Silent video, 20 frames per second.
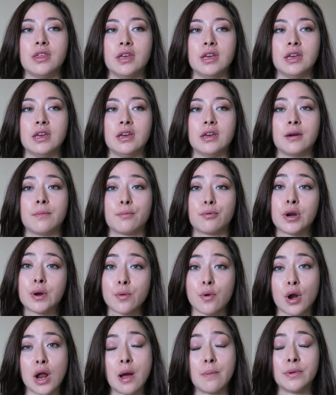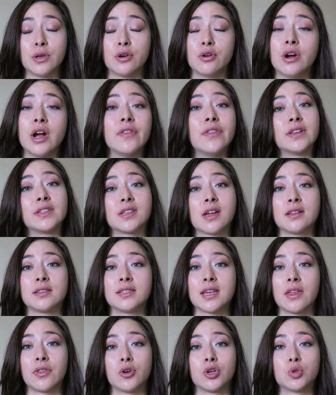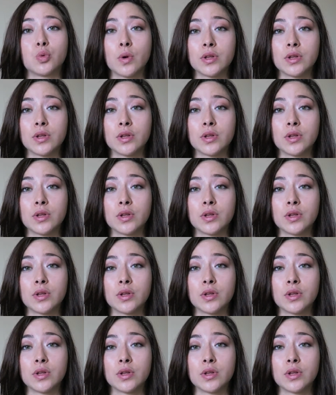the pre-workout meal in the sense that there's